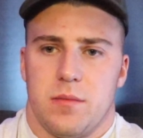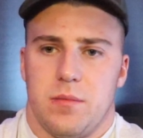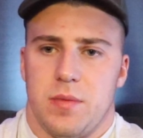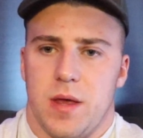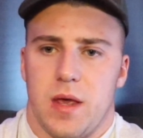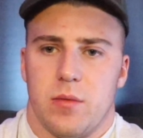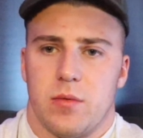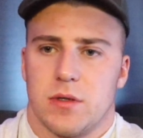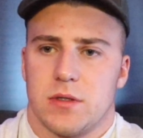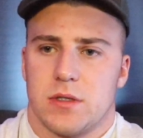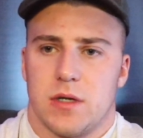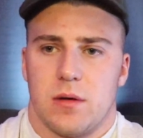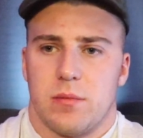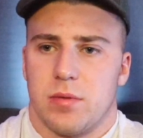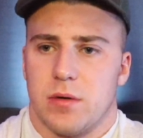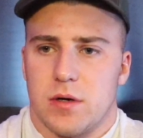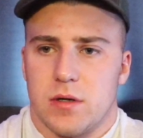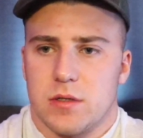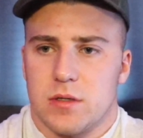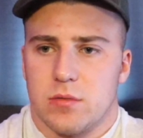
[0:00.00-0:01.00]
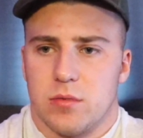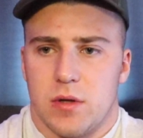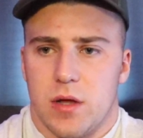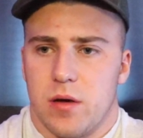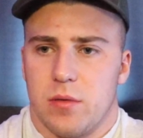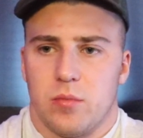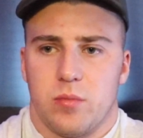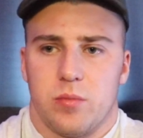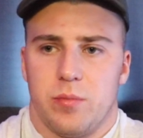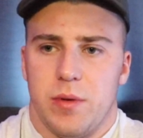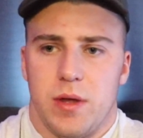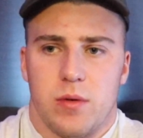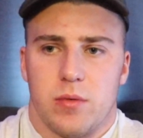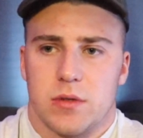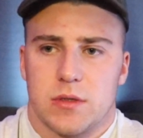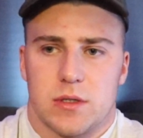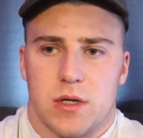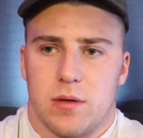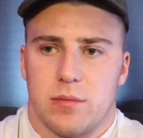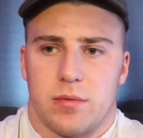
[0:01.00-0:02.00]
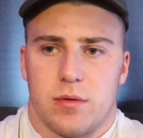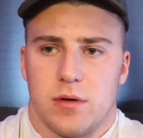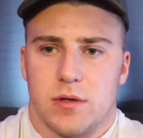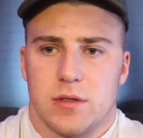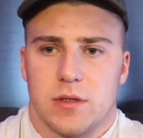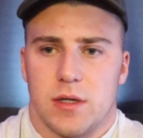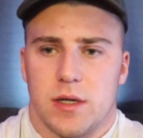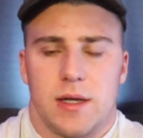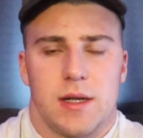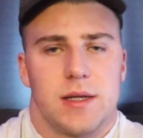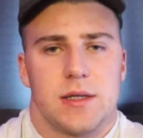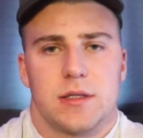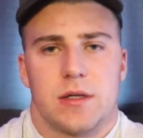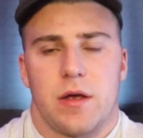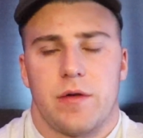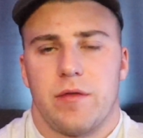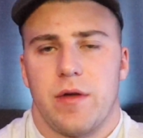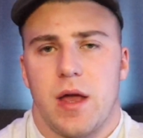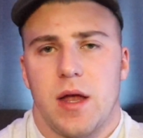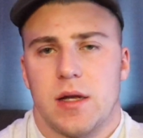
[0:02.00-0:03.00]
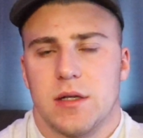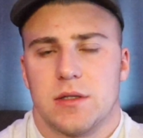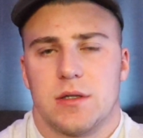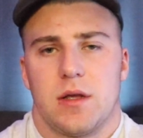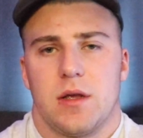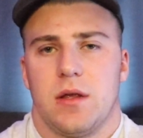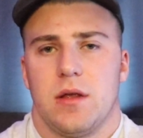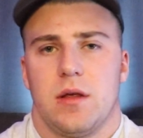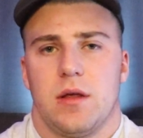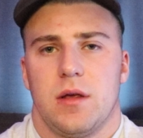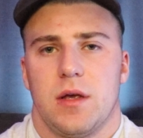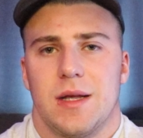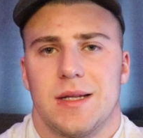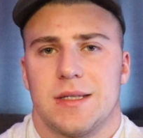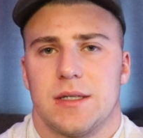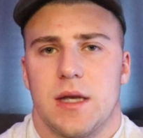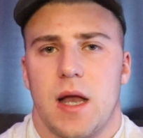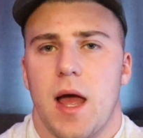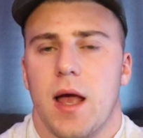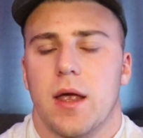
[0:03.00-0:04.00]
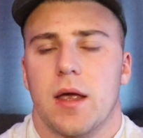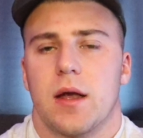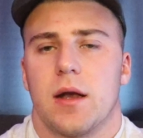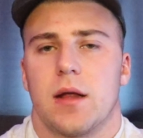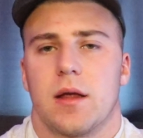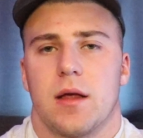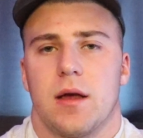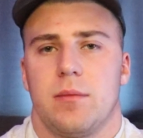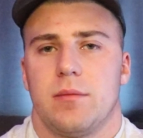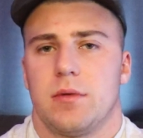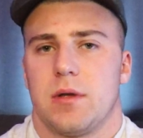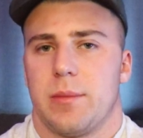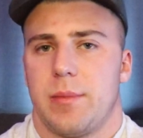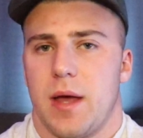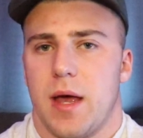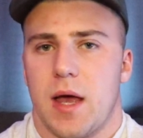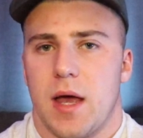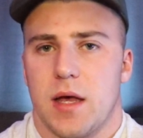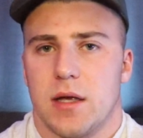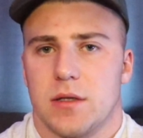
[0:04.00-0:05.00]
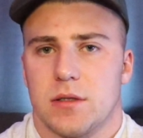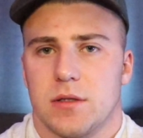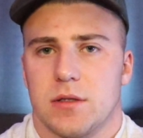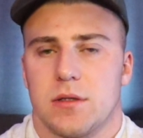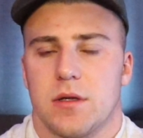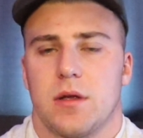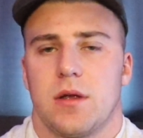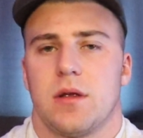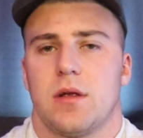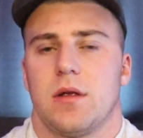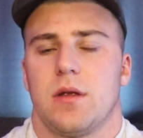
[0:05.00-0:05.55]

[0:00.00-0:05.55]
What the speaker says: being with some person without being with some person, it is a fantasy. It's not going to come to pass.